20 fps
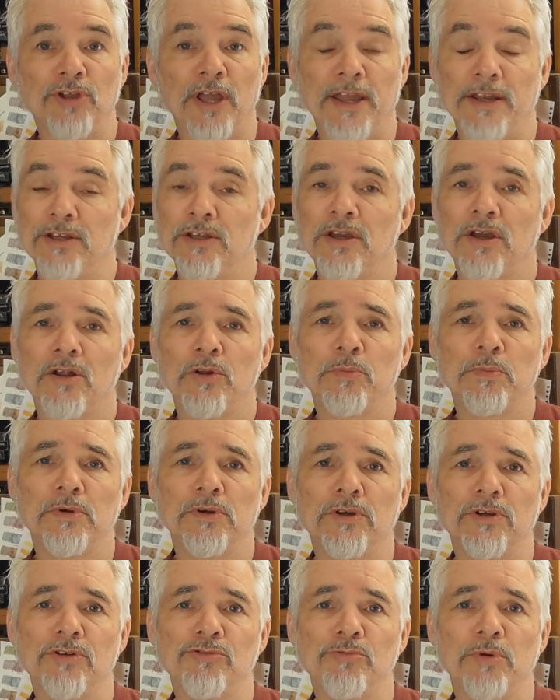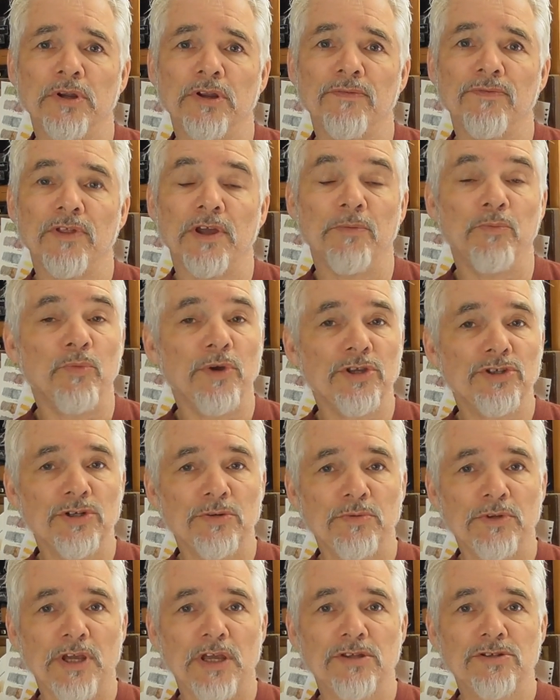and Kellberg is one of them, which
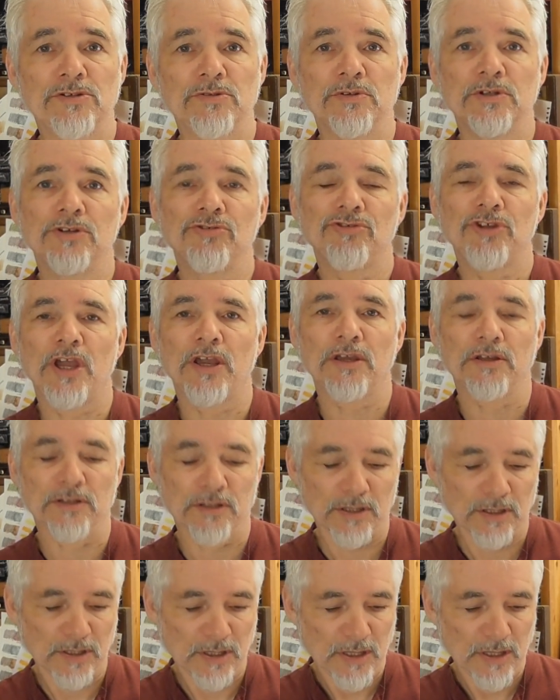I'll get to in a second.